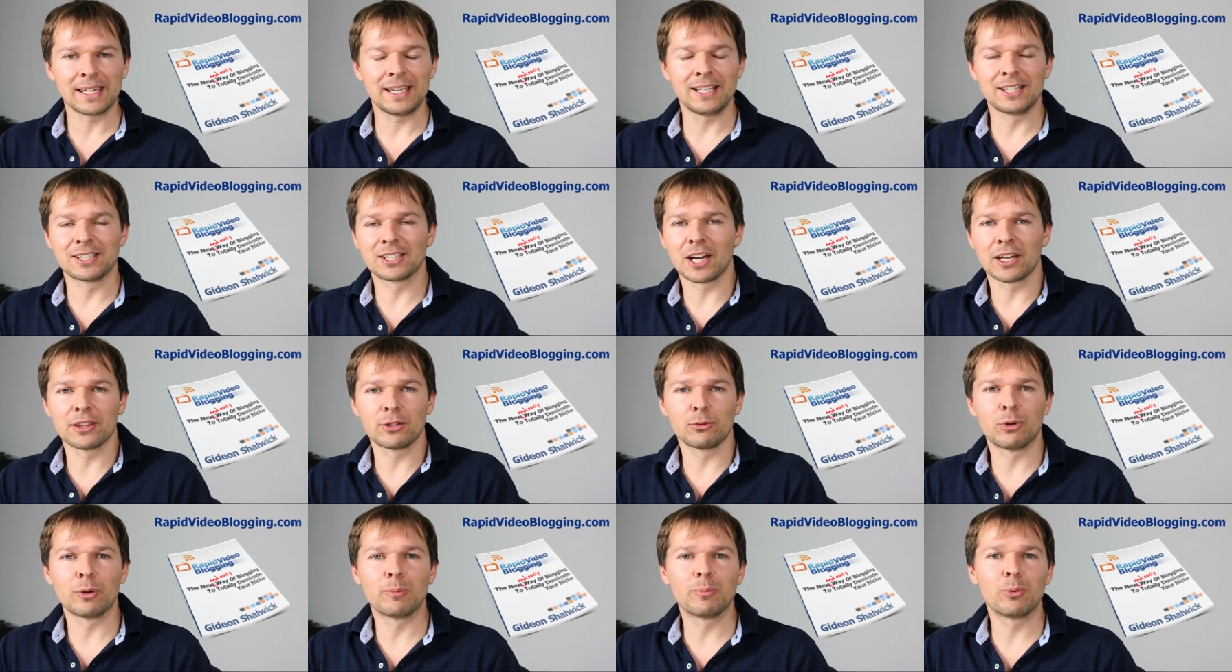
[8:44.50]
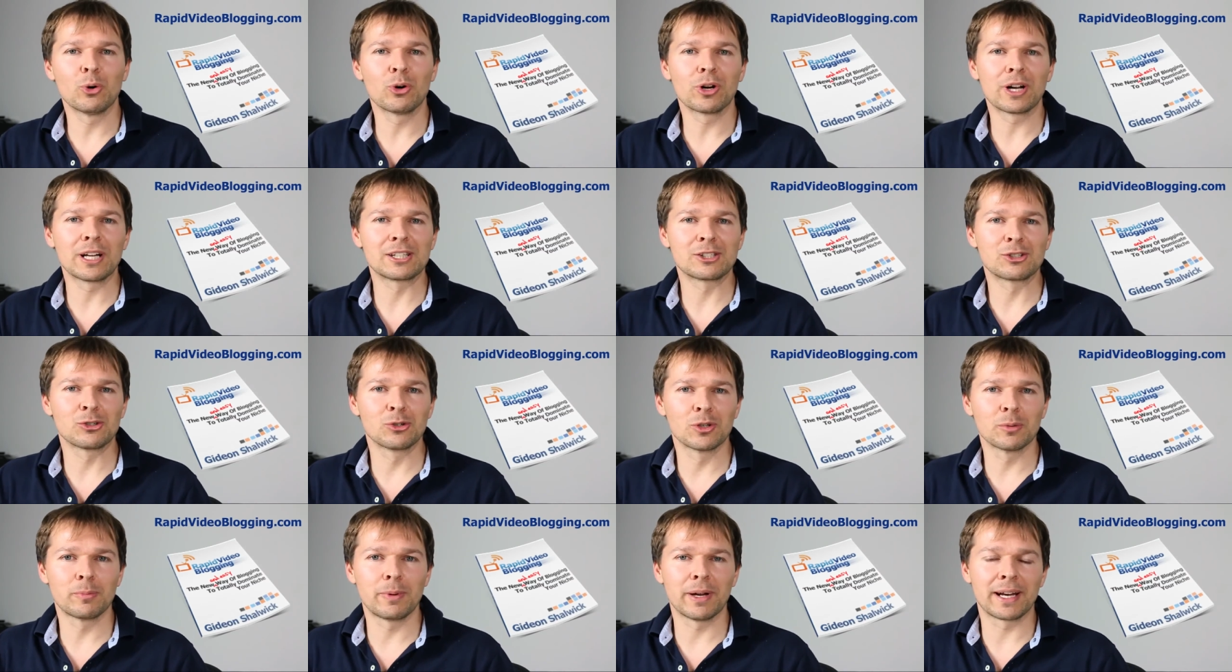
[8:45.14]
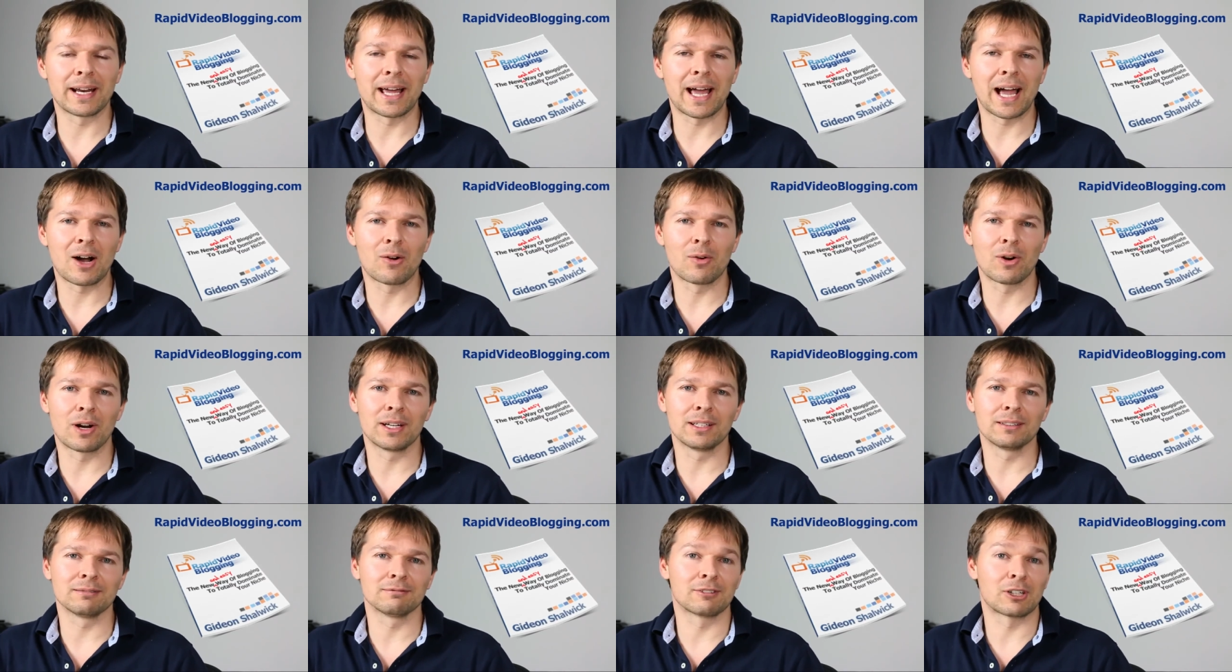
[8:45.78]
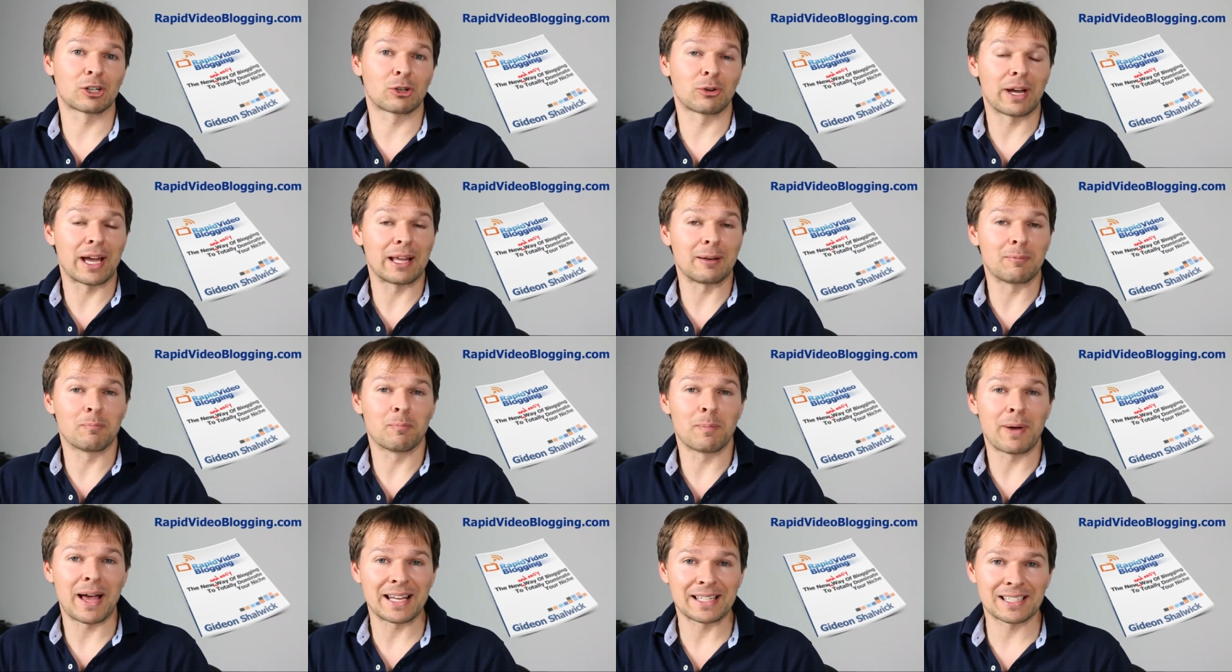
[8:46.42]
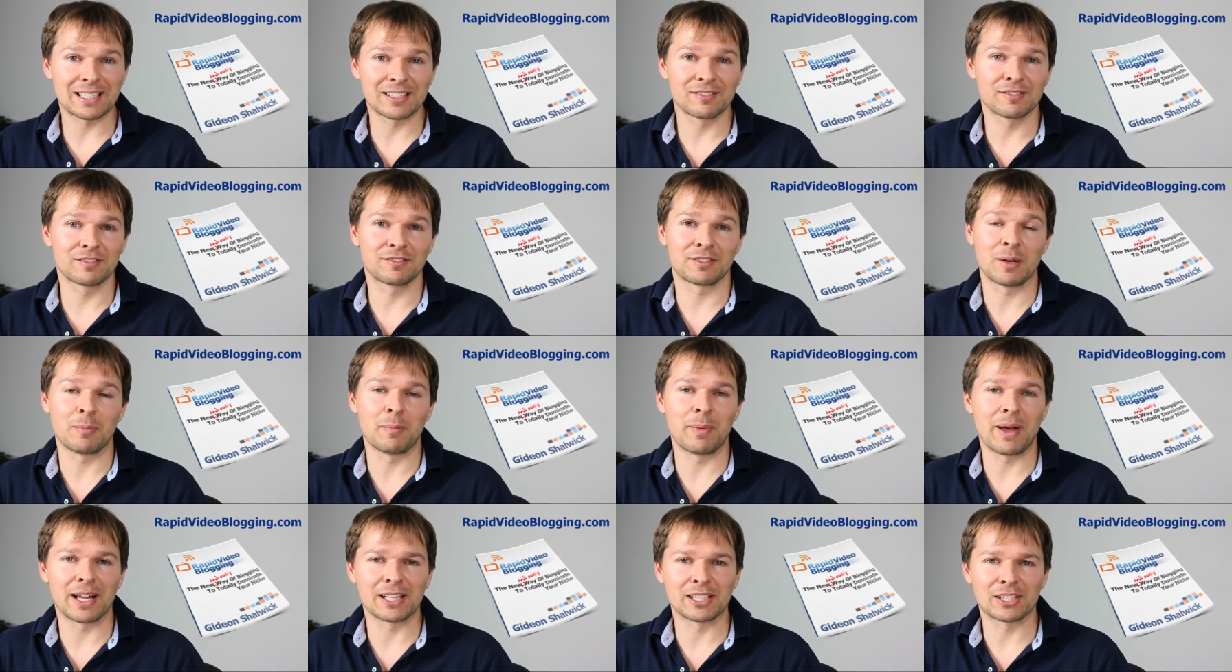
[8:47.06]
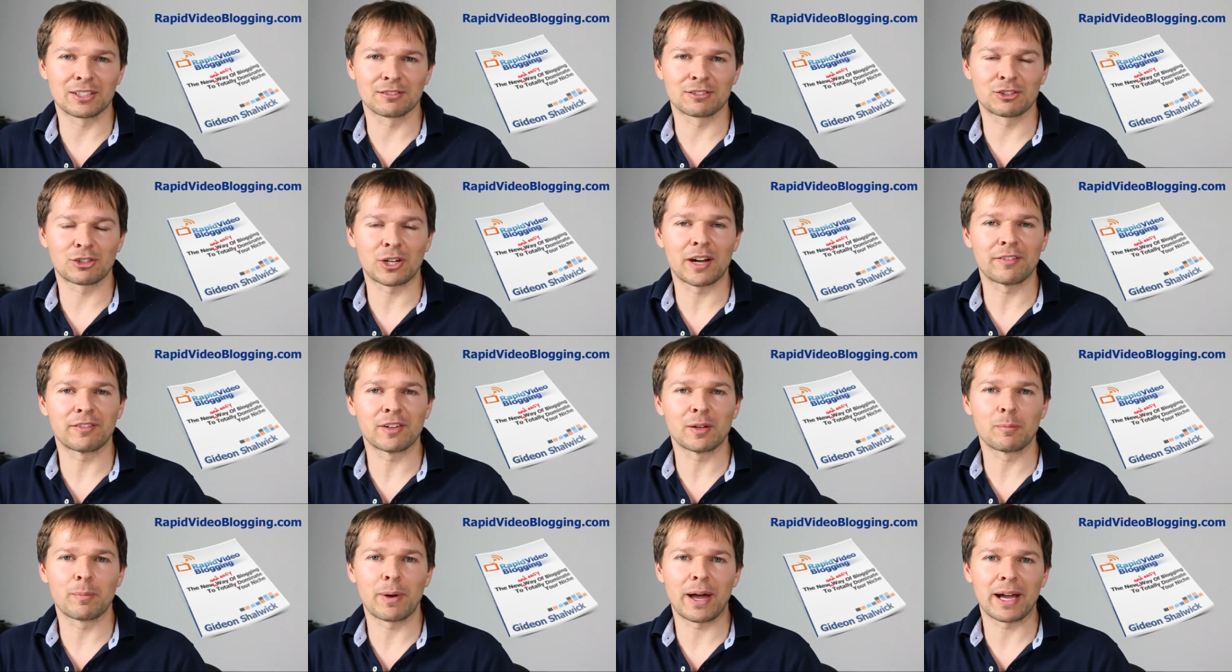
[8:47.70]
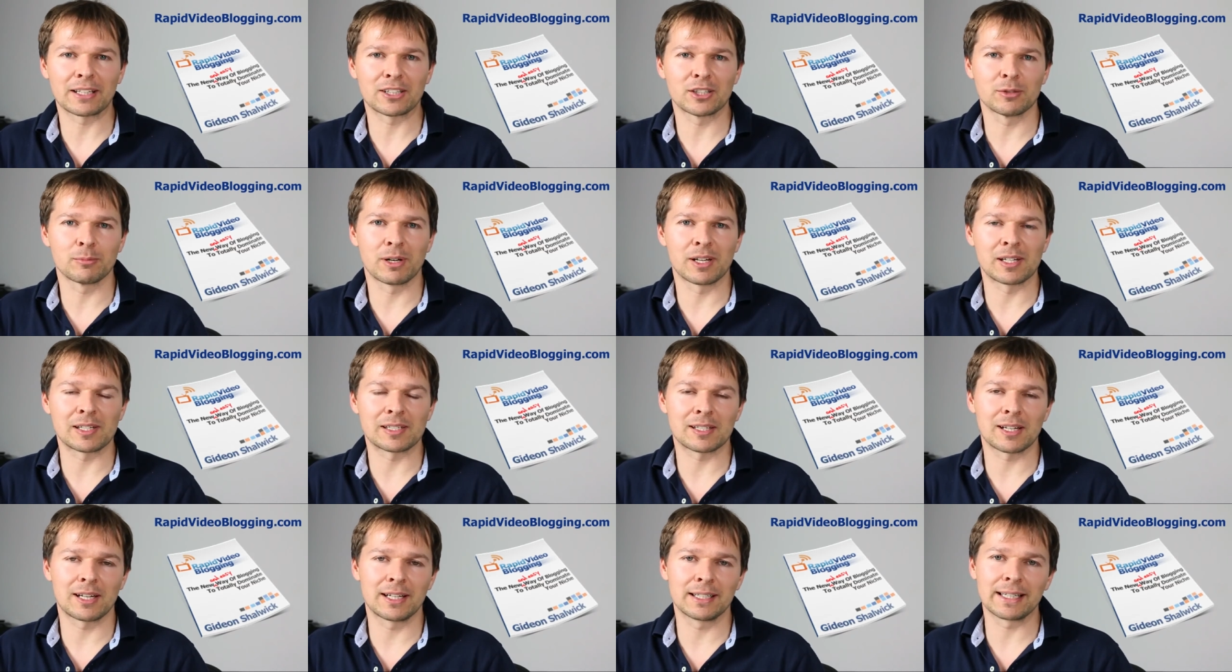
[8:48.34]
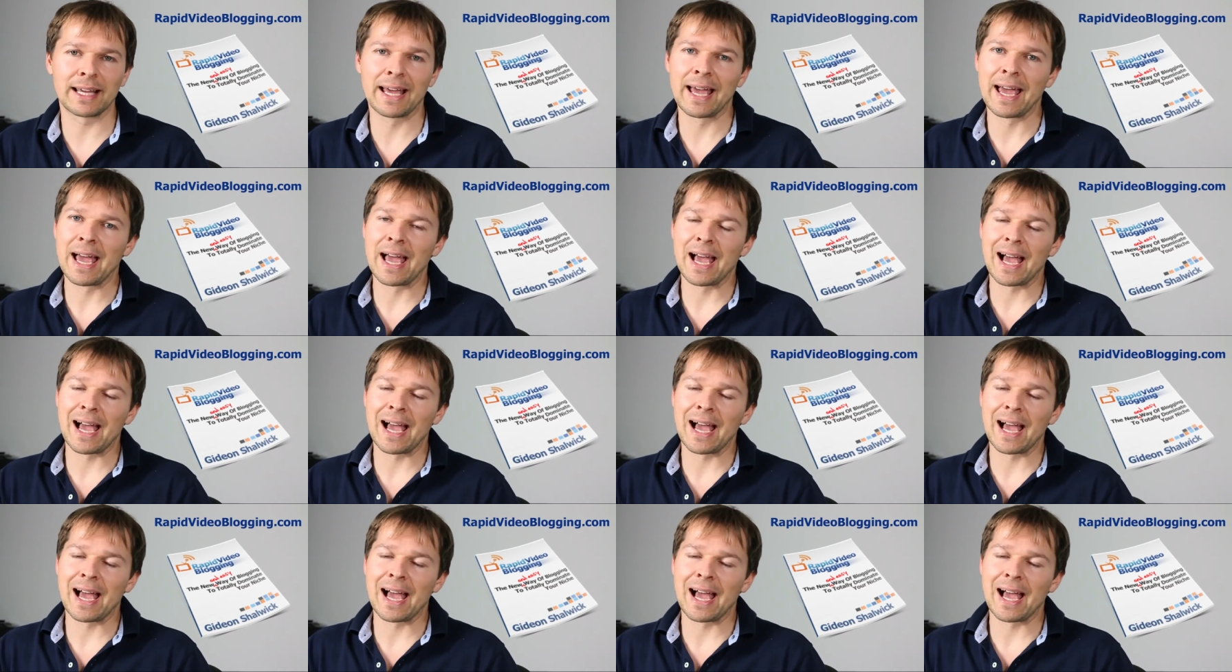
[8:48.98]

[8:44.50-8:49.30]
Inside the report, I talk about how I create massive amounts of traffic back to my site,